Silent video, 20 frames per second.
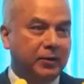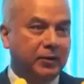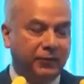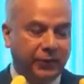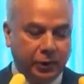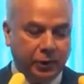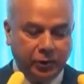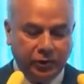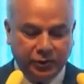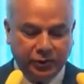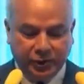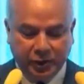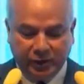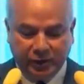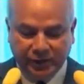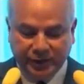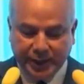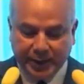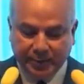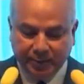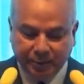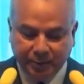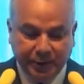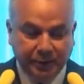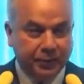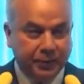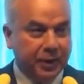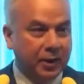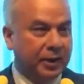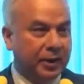the views of some
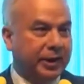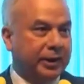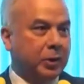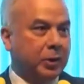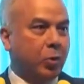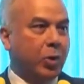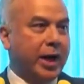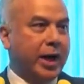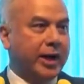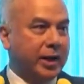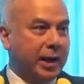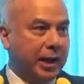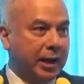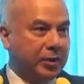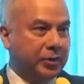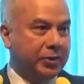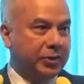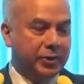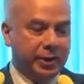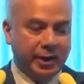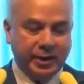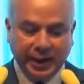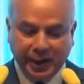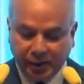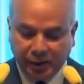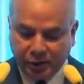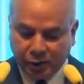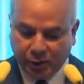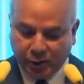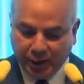people in the White House and
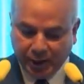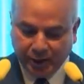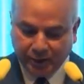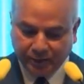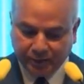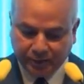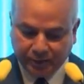elsewhere,